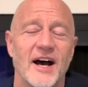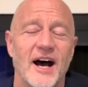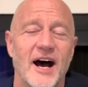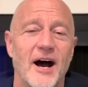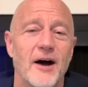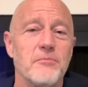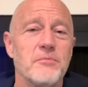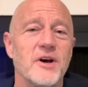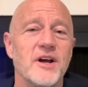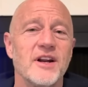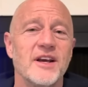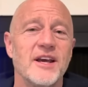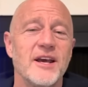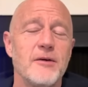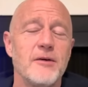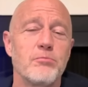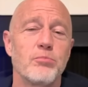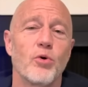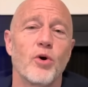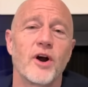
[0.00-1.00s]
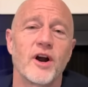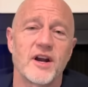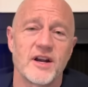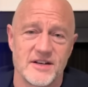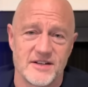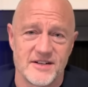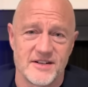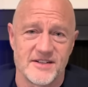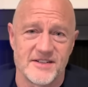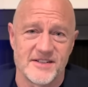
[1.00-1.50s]
I'm going to keep
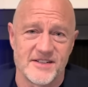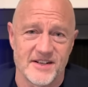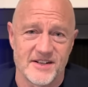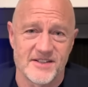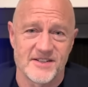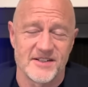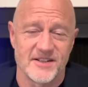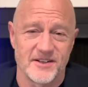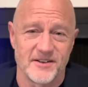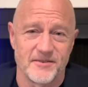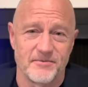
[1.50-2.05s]
working to 60.